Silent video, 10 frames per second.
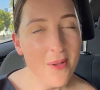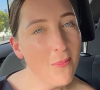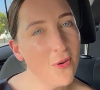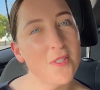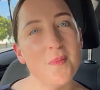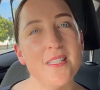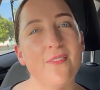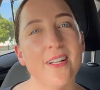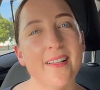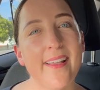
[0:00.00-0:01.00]
More
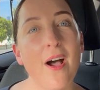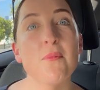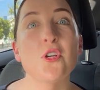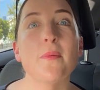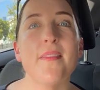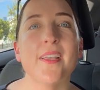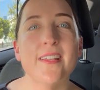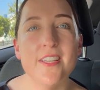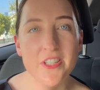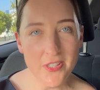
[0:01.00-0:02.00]
specifically, I'm talking about the
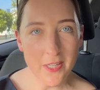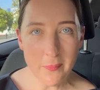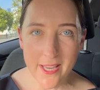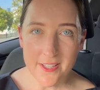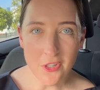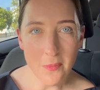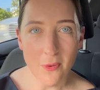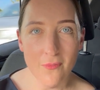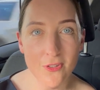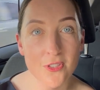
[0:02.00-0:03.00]
condition that appears on
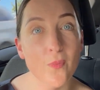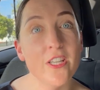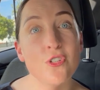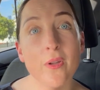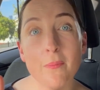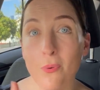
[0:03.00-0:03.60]
approvals when you're doing